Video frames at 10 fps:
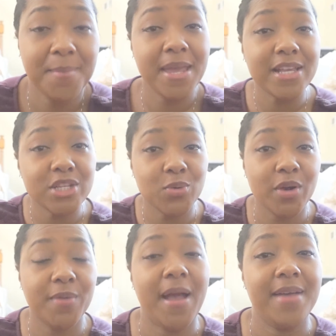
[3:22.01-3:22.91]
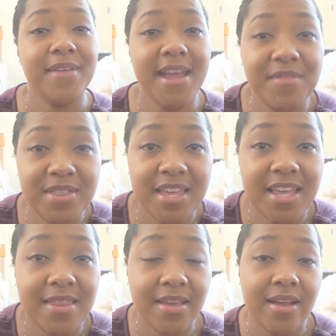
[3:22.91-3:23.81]
Make sure you have everything
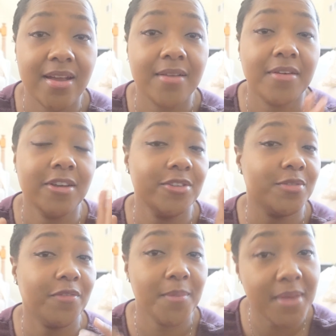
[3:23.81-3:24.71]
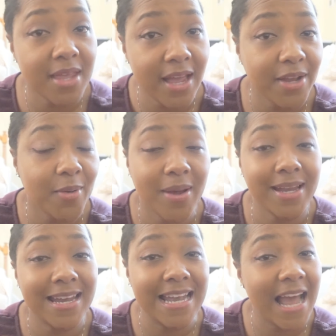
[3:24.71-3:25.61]
in there, because for me, I know I
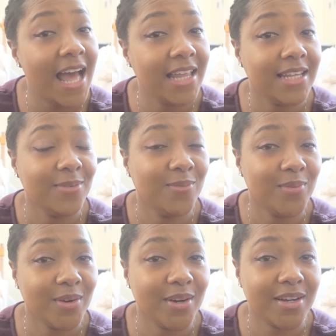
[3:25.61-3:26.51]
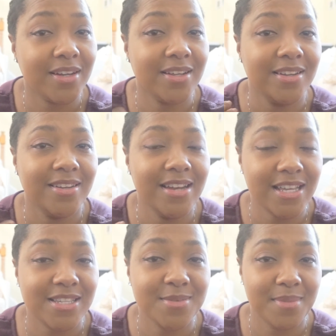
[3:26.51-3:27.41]
did not work
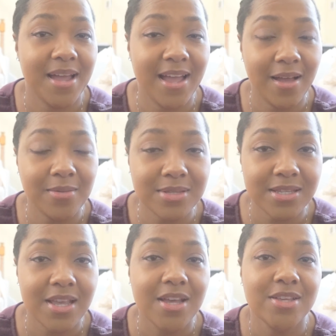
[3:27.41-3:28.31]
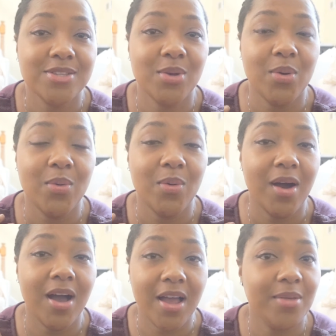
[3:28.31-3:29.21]
next to my house, so
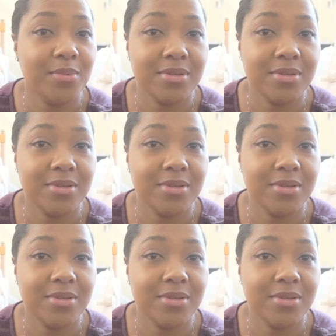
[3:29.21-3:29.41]
I